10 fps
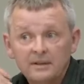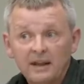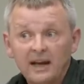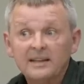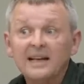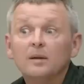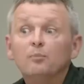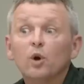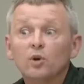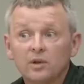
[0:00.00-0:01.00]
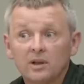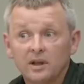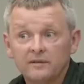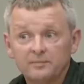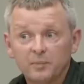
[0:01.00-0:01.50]
that get the bulk
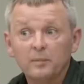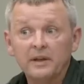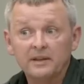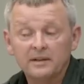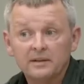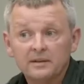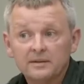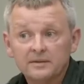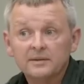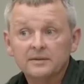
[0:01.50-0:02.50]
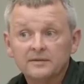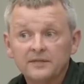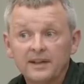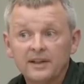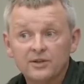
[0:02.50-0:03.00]
of public
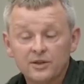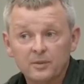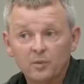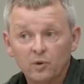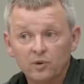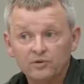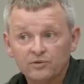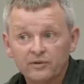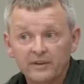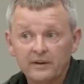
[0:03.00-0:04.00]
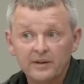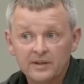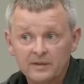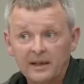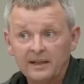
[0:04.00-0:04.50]
financial support through
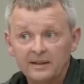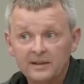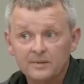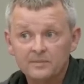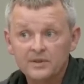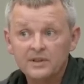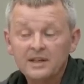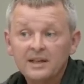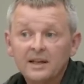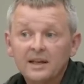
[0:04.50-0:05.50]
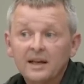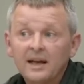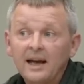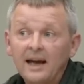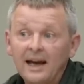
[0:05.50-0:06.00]
various mechanisms.
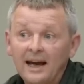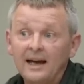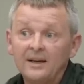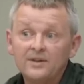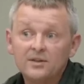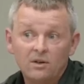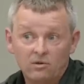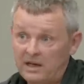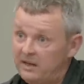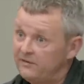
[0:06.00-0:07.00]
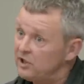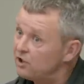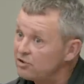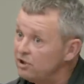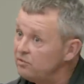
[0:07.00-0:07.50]
And, okay, and if it's not
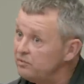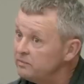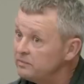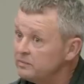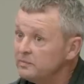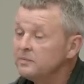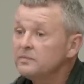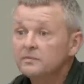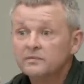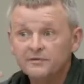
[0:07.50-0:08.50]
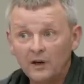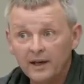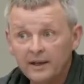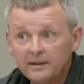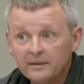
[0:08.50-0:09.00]
true,
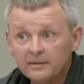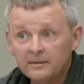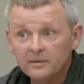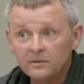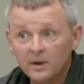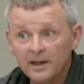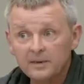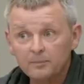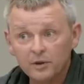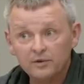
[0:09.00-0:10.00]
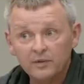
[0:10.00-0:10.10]
fine, right? But